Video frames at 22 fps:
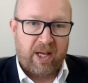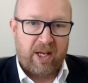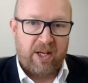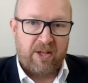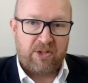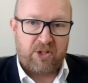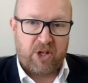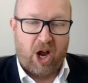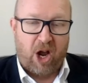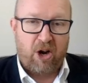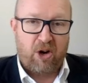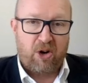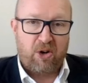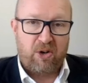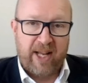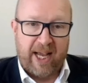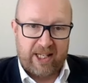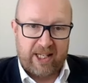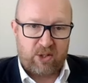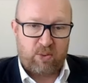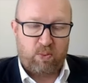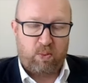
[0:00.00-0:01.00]
So
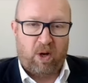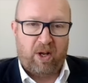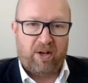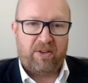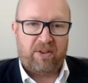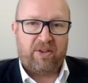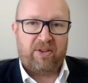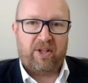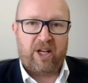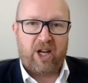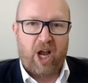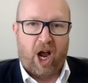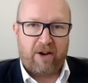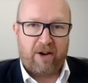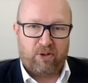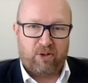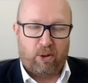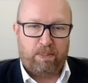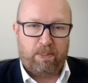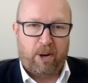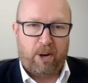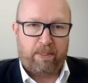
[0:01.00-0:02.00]
that's what the
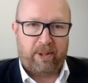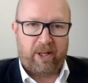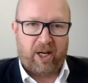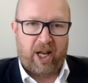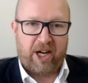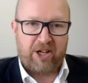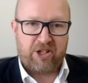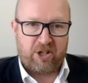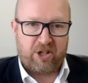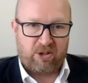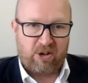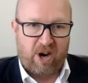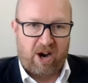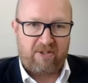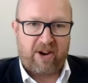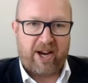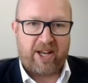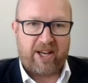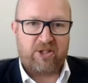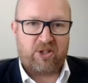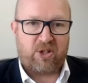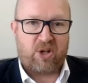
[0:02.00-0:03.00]
overall population growth
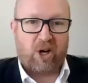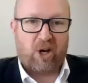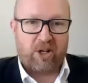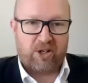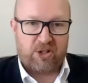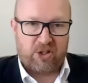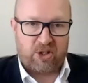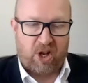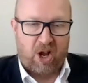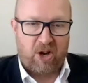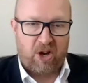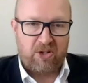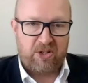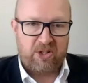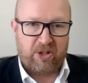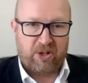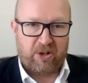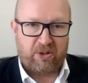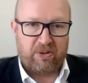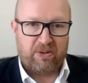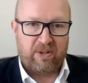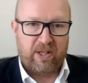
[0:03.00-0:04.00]
rate's got to slow
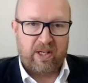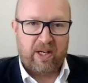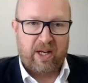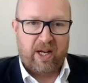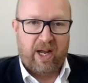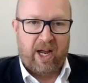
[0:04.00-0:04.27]
to.